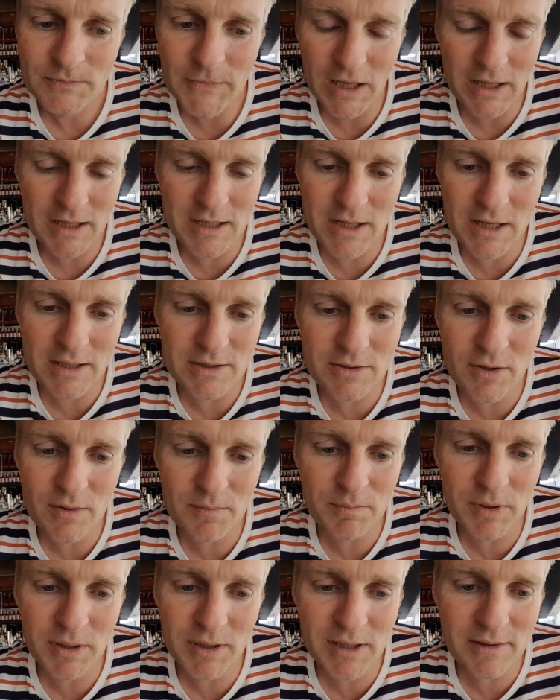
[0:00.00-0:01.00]
it's
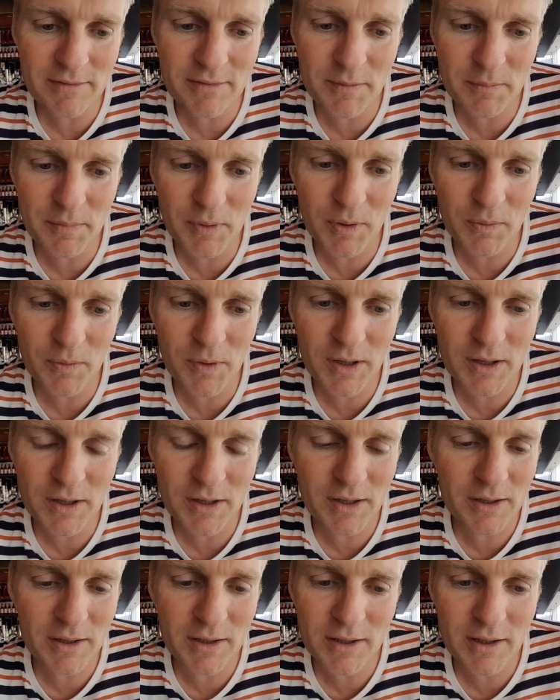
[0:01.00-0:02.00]
unbelievable.
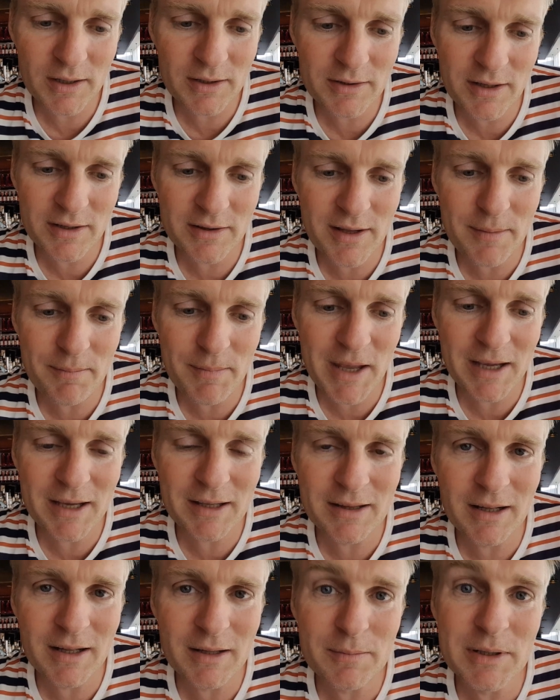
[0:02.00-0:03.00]
They
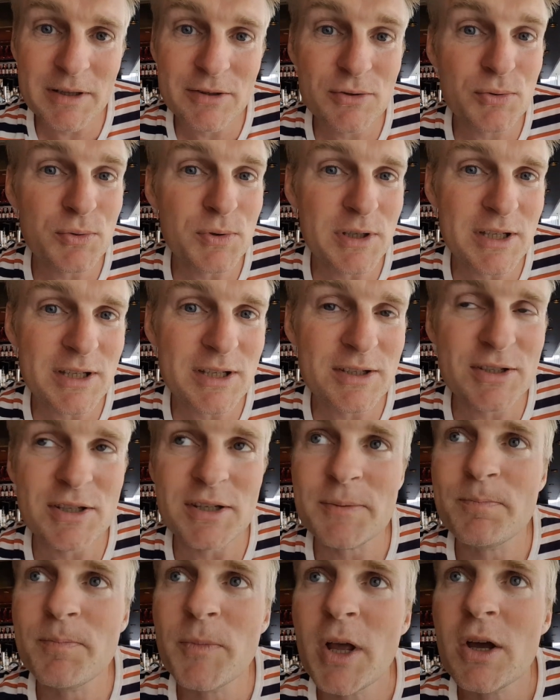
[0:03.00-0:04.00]
make it a little bit too
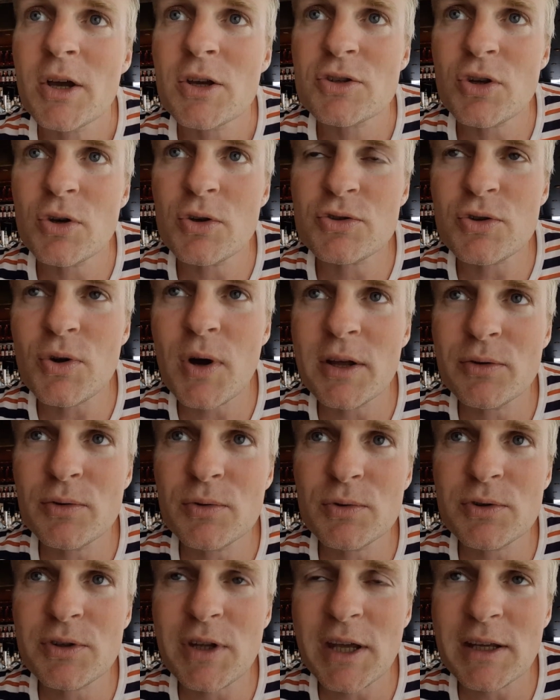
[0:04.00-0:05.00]
easy. So I
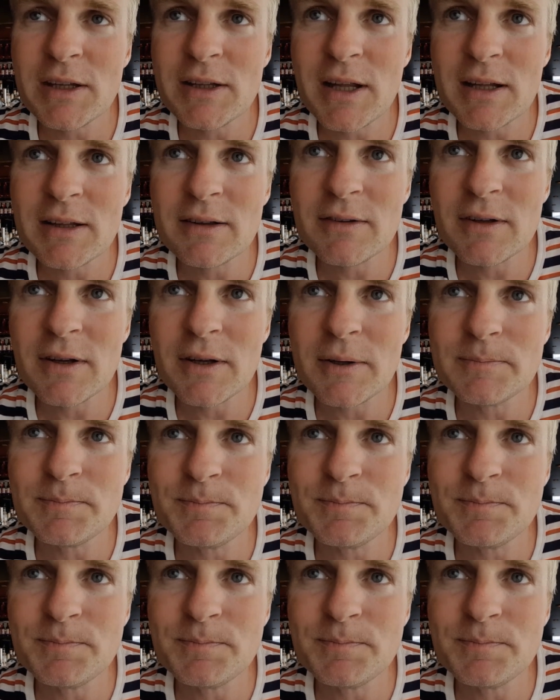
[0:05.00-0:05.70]
do think that